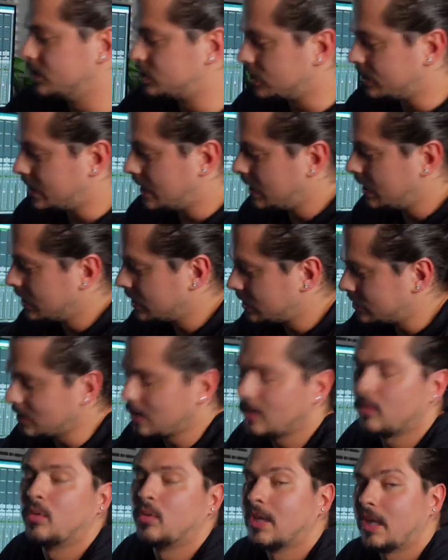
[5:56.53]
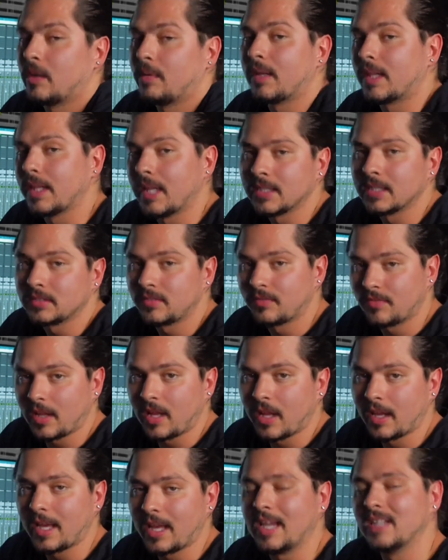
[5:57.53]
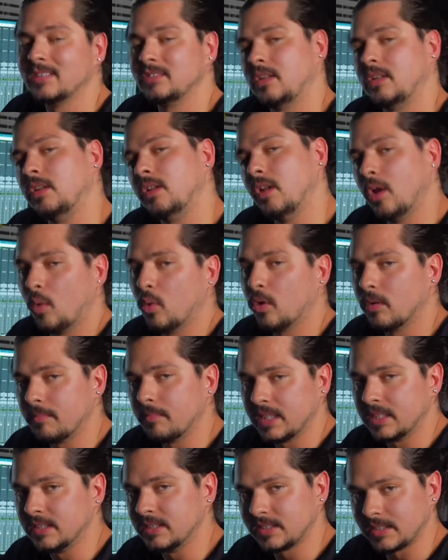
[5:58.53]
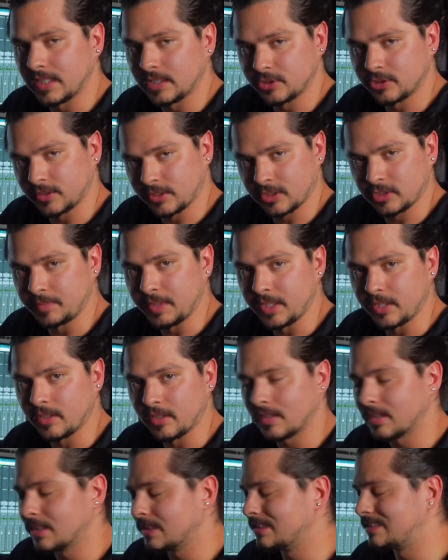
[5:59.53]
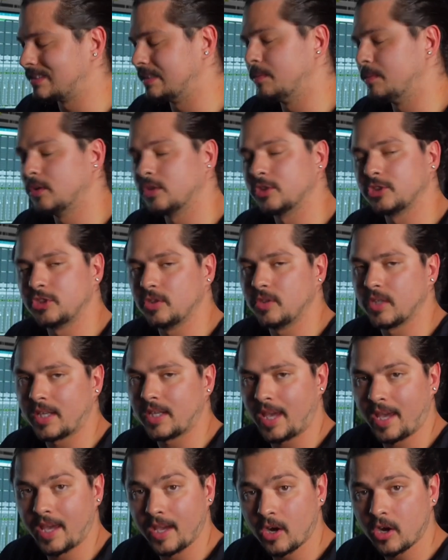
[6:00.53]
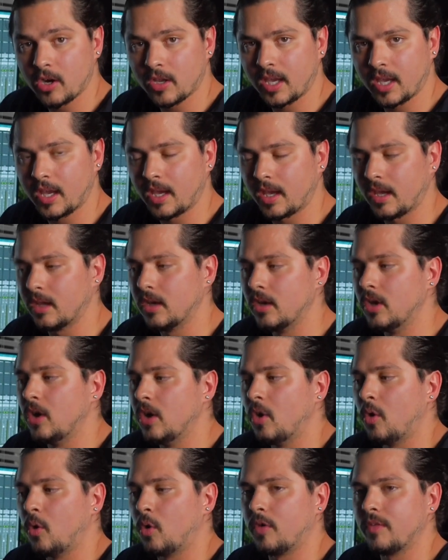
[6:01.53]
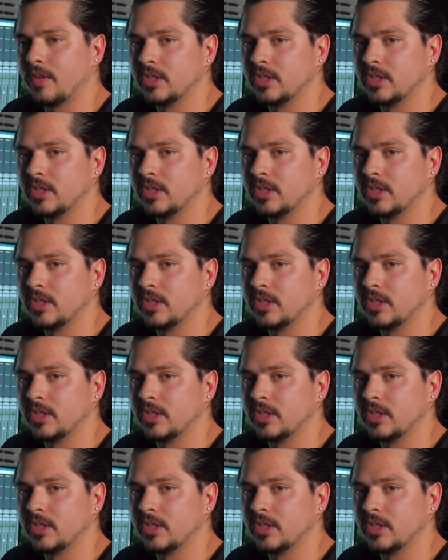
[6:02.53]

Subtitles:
Genelecs are what I would classify as a lower mid-centric speaker, similar to the KRK or